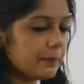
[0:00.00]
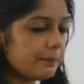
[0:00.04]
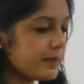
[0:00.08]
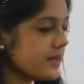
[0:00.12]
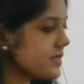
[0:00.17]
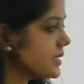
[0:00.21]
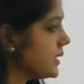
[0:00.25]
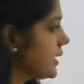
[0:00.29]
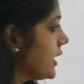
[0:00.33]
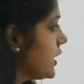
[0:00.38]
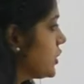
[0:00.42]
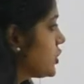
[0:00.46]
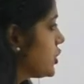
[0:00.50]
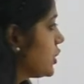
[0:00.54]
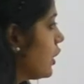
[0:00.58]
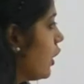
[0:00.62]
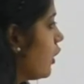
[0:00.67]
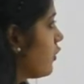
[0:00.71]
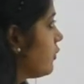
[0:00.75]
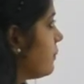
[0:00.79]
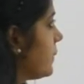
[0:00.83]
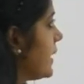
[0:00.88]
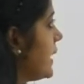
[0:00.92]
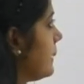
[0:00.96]
Representation
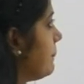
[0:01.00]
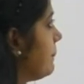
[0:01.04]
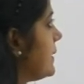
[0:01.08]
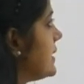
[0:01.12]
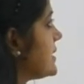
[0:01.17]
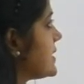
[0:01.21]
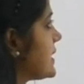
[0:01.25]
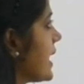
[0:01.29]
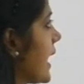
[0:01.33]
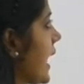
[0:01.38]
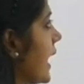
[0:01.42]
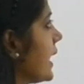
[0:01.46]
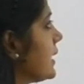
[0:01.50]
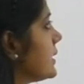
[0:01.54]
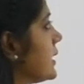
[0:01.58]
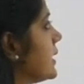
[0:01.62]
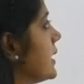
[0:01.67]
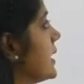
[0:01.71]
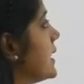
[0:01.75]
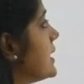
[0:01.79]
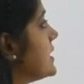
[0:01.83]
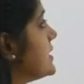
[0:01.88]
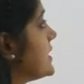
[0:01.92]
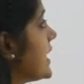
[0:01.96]
of People's Act,
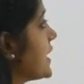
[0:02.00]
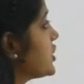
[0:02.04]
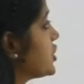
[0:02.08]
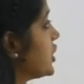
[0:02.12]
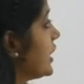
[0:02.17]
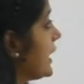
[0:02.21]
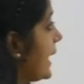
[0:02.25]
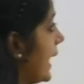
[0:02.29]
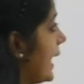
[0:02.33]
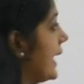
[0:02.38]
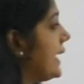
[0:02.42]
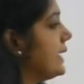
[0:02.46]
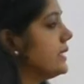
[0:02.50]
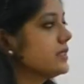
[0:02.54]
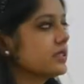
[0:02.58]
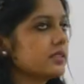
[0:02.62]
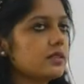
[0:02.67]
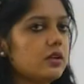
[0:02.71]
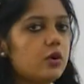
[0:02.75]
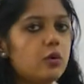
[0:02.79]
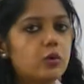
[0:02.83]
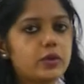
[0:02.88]
section 8.